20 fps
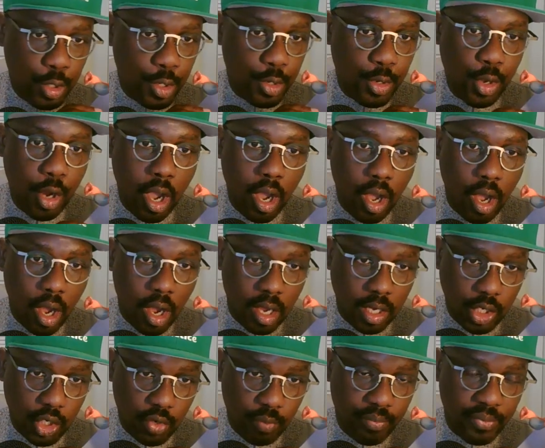not all
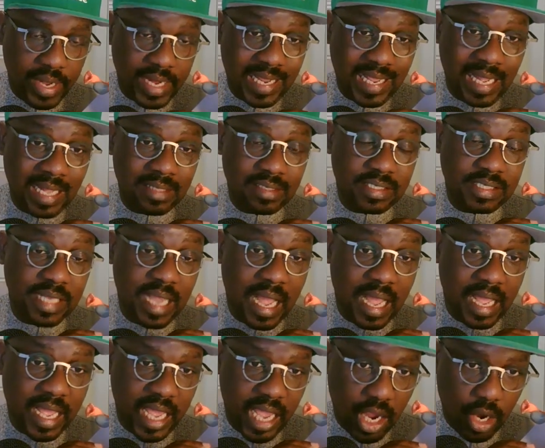lubricants
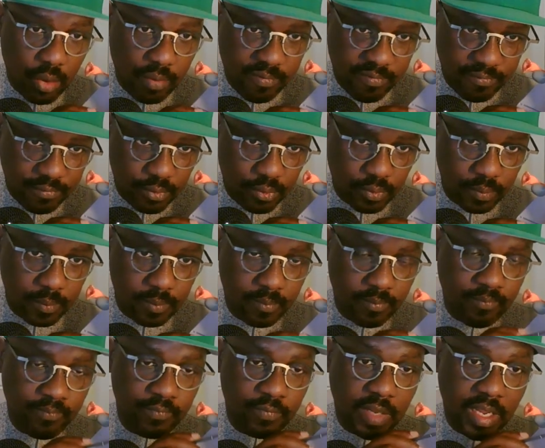are helpful
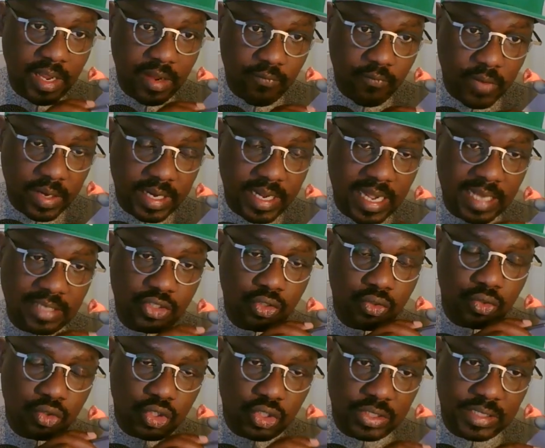in regards
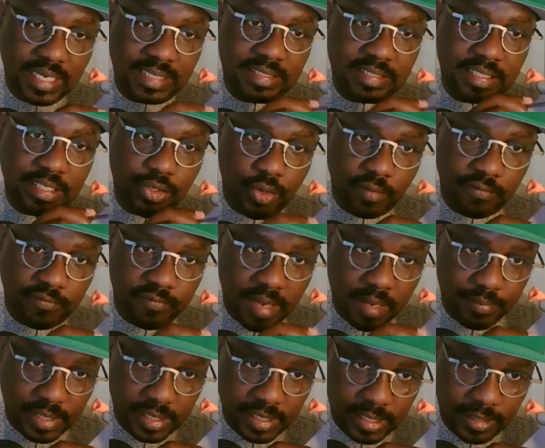to starting your
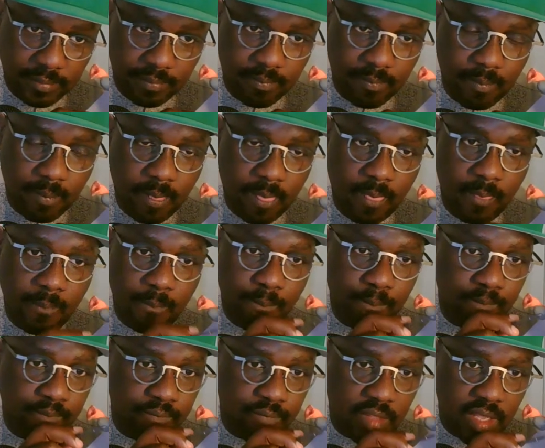family.
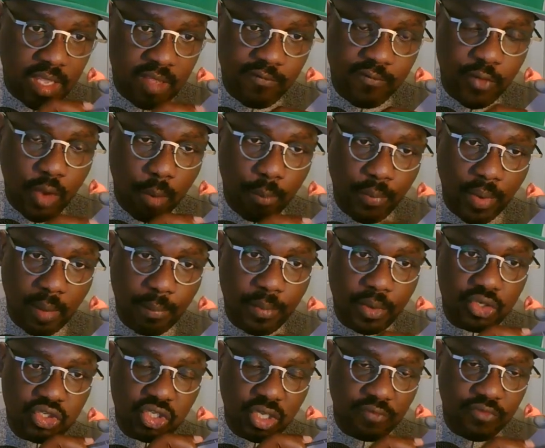If your
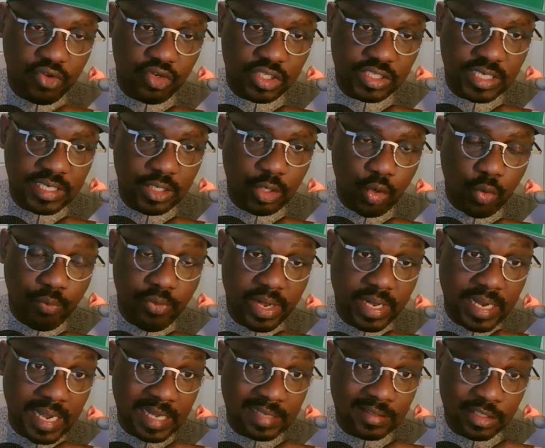purpose of using
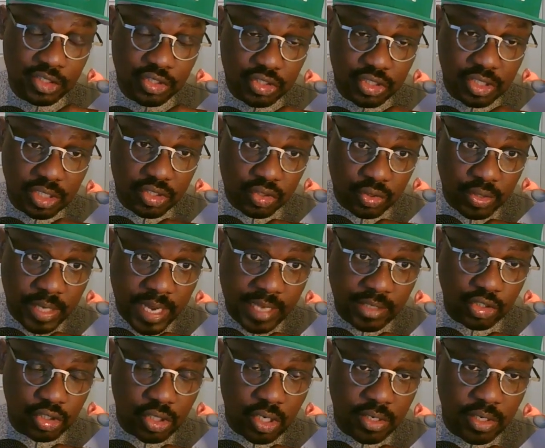lubricants is just to
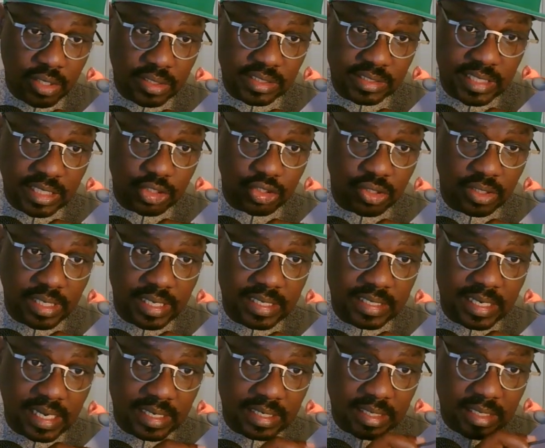enjoy your sexual
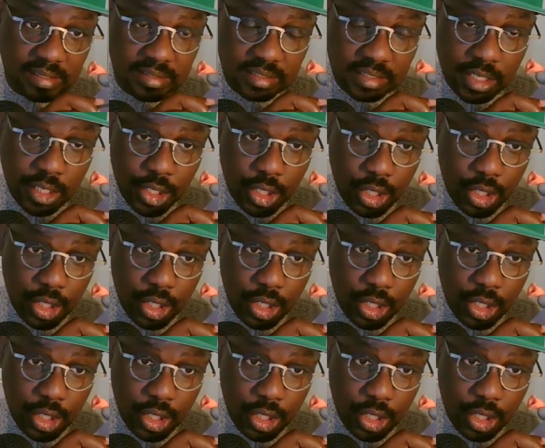intercourse,